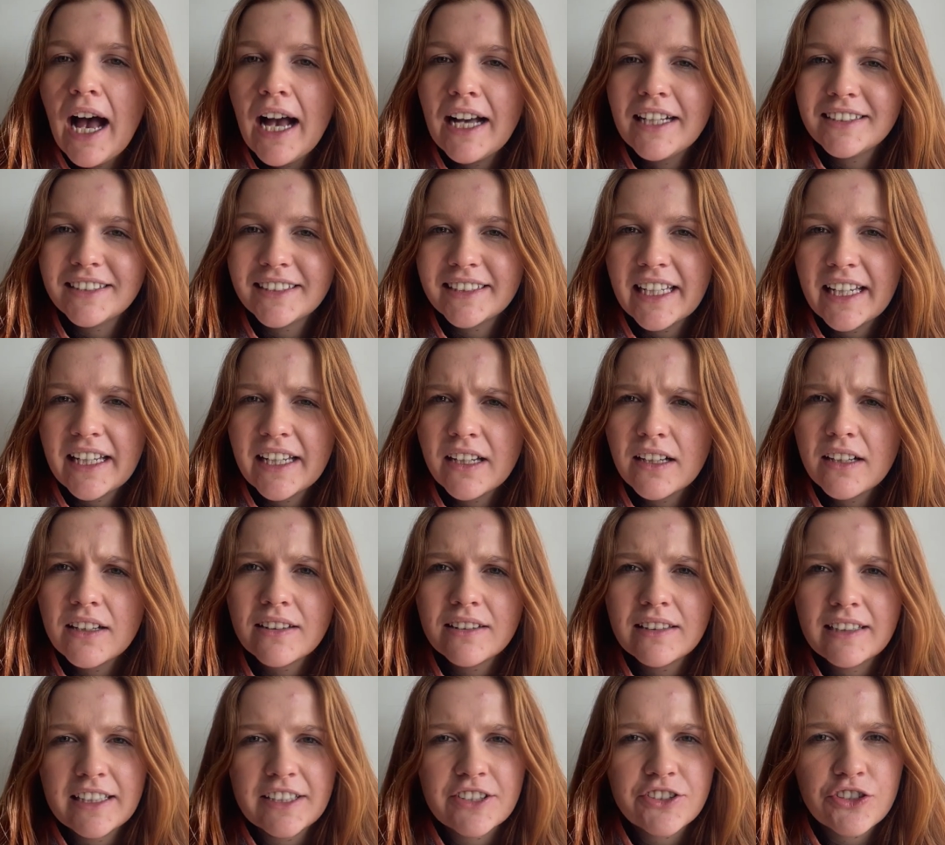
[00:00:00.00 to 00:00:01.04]
I'd say
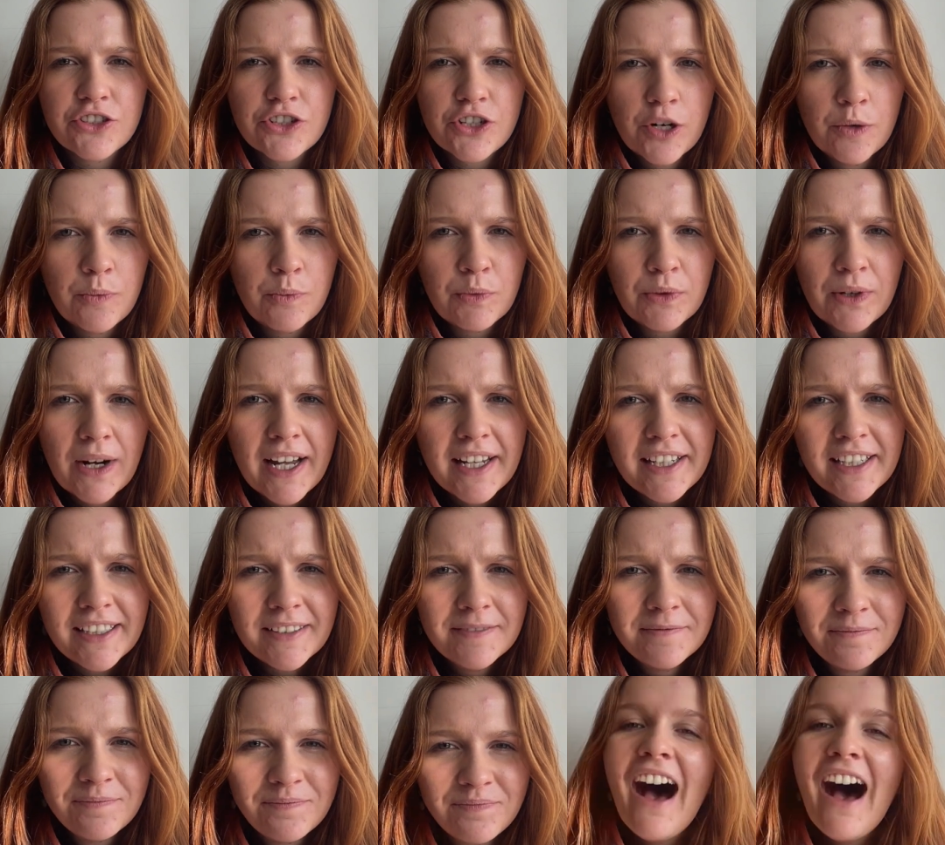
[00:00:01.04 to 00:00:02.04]
let's jump right in.